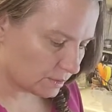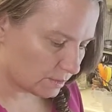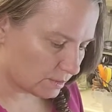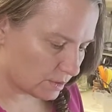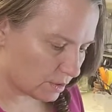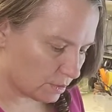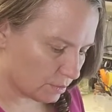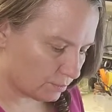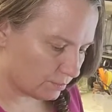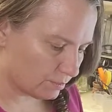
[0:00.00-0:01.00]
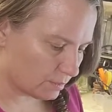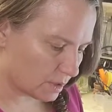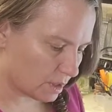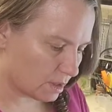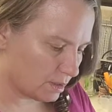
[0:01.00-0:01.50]
So,
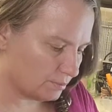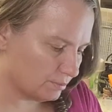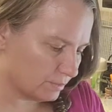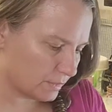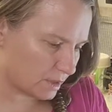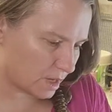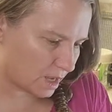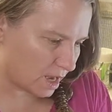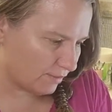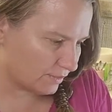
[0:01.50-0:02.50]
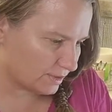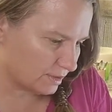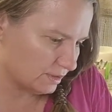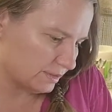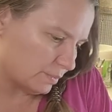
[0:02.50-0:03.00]
a canvas
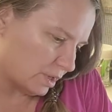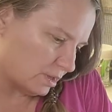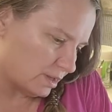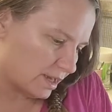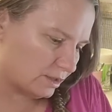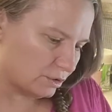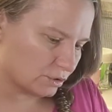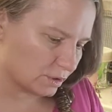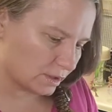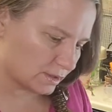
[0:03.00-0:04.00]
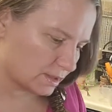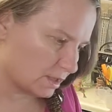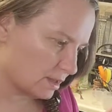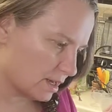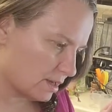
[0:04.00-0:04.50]
this small, I usually see
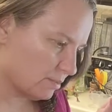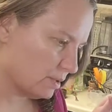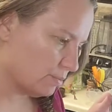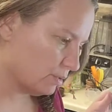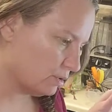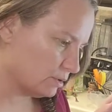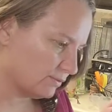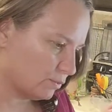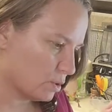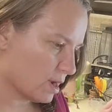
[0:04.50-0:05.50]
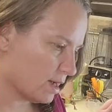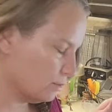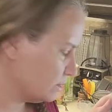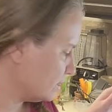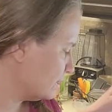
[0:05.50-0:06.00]
that people use 4
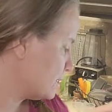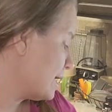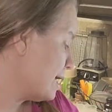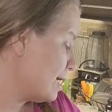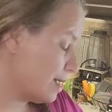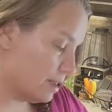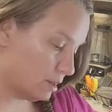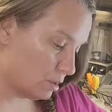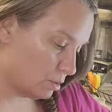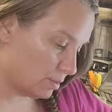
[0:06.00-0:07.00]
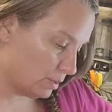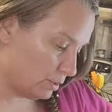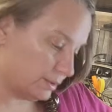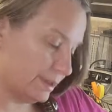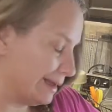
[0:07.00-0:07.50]
ounces. I know I'm
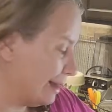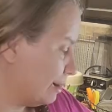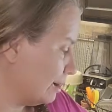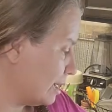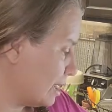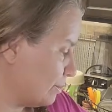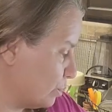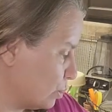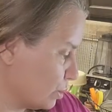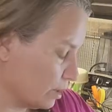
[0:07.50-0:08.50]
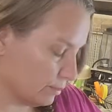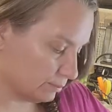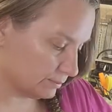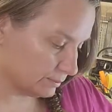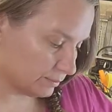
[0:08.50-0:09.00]
using a lot more
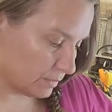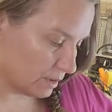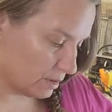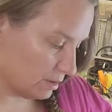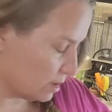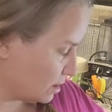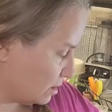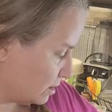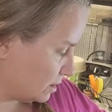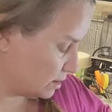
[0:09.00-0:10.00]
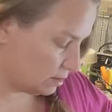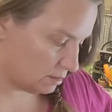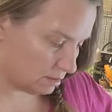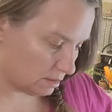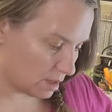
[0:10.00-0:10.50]
than
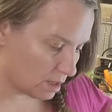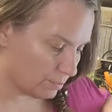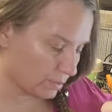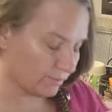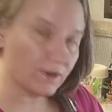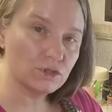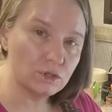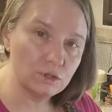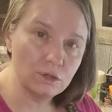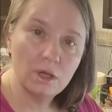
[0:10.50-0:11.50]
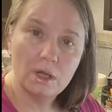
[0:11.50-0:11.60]
the professional